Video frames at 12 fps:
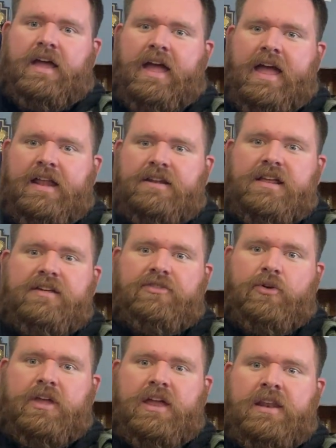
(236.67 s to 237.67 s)
and he's
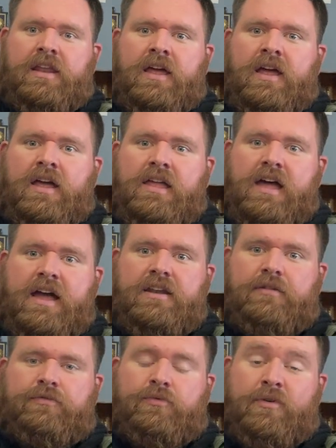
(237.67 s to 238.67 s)
looking kind
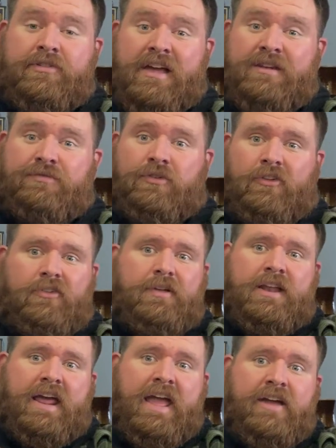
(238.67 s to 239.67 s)
of resentful
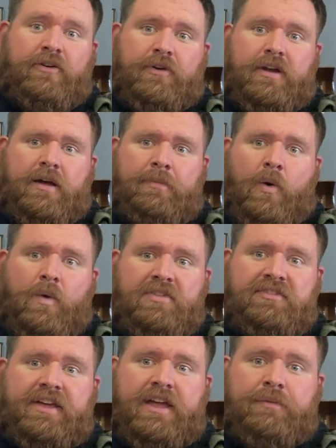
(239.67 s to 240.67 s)
and angry about
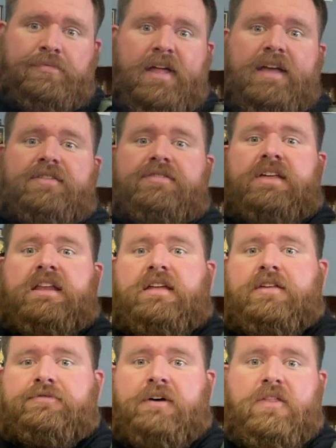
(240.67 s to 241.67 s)
what's taken place, that
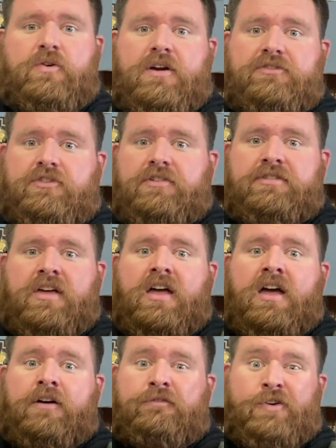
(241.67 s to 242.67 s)
his father has just
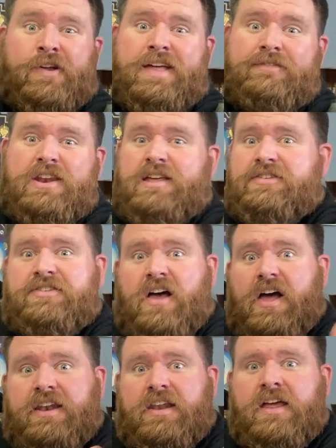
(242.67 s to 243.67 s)
forgiven his
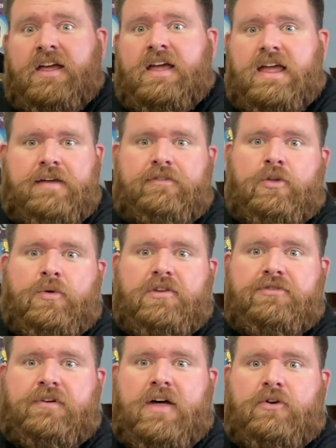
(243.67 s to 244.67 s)
son, even though this
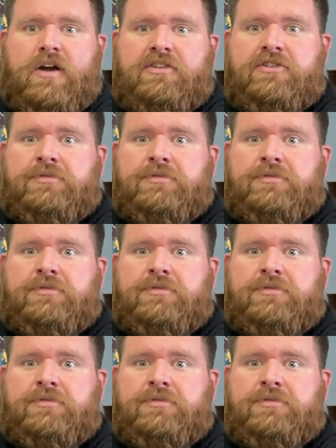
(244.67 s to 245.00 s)
son has